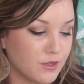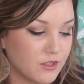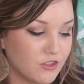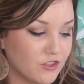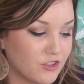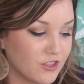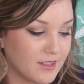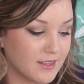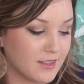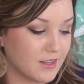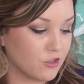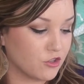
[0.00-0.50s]
one's
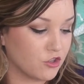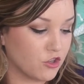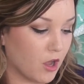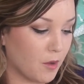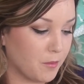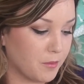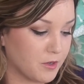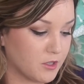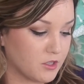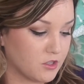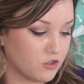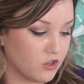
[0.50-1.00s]
just the
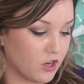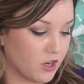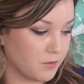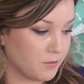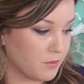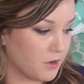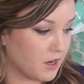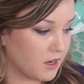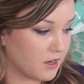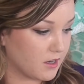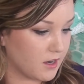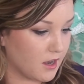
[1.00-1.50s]
Shoppers Drug
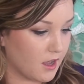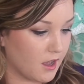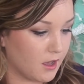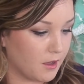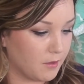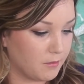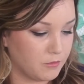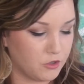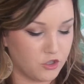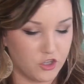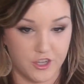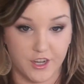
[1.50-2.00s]
Mart
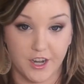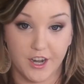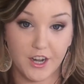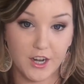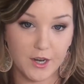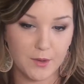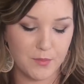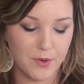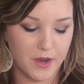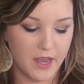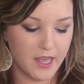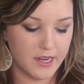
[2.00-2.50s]

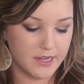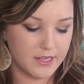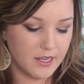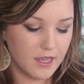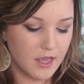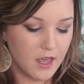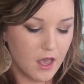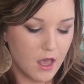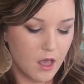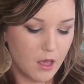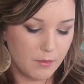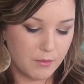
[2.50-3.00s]
generic brand,
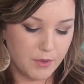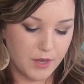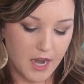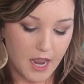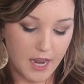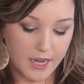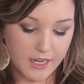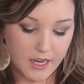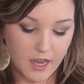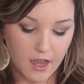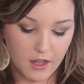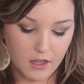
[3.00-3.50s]
but
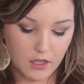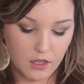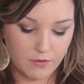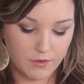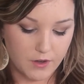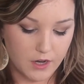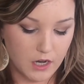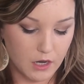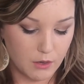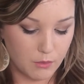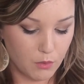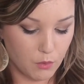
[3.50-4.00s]
any aloe
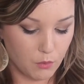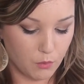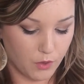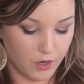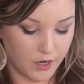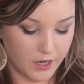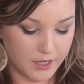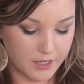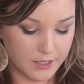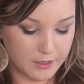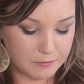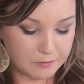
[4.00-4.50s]
vera will
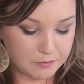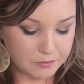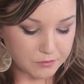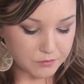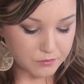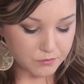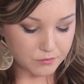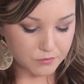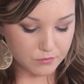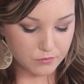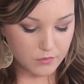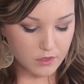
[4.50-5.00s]
work.
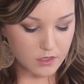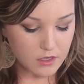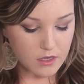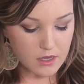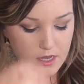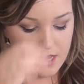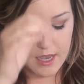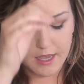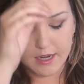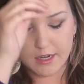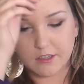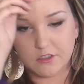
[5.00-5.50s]

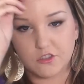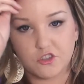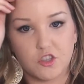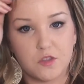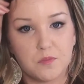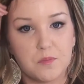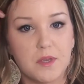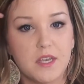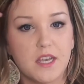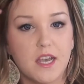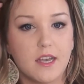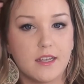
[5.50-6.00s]
And it's
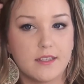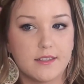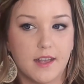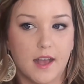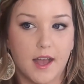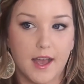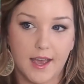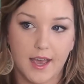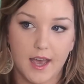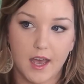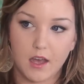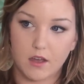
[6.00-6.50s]
just because
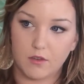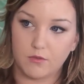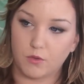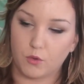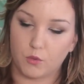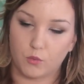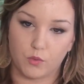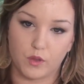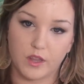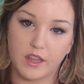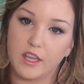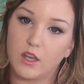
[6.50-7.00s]
I have
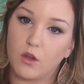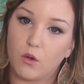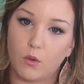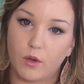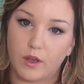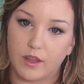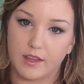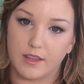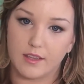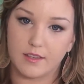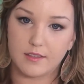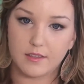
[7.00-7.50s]
really
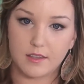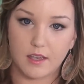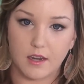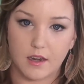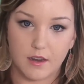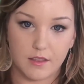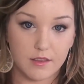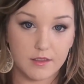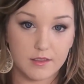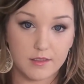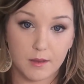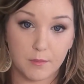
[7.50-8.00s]
oily skin
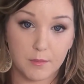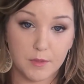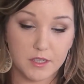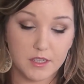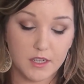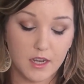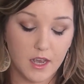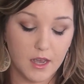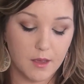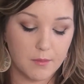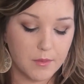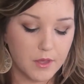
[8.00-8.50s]
in the
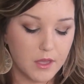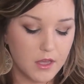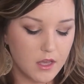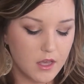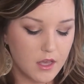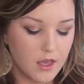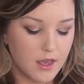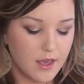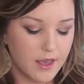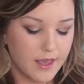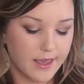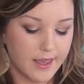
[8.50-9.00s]
summertime,
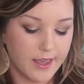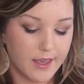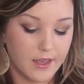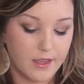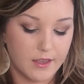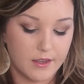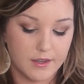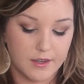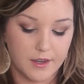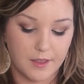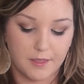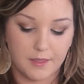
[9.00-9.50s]

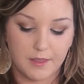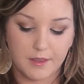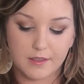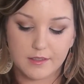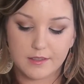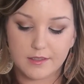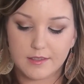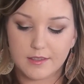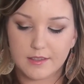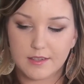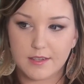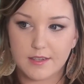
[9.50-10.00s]
and
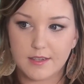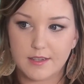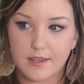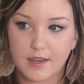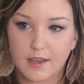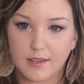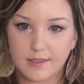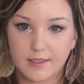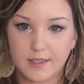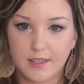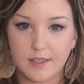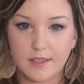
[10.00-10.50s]
this
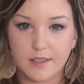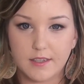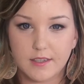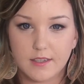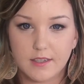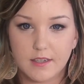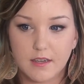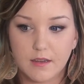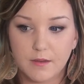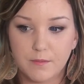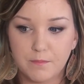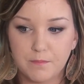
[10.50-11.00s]

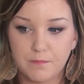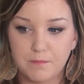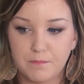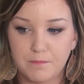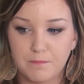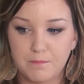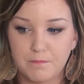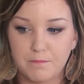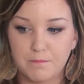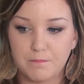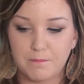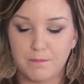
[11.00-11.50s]
doesn't
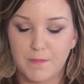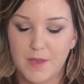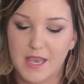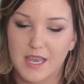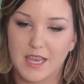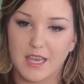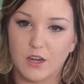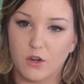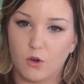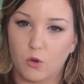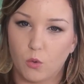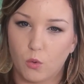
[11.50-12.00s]

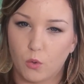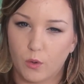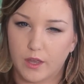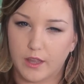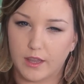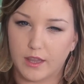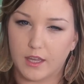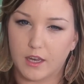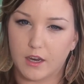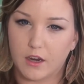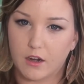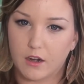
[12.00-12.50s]
make it
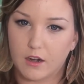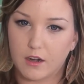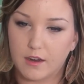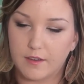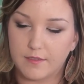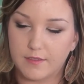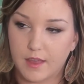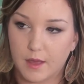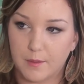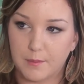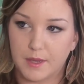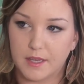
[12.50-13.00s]
oilier,
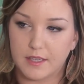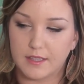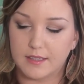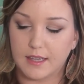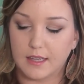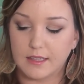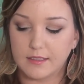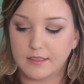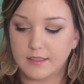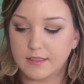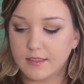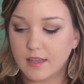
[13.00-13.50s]
if that makes
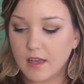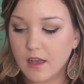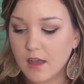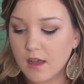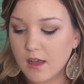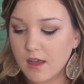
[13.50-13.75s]
sense.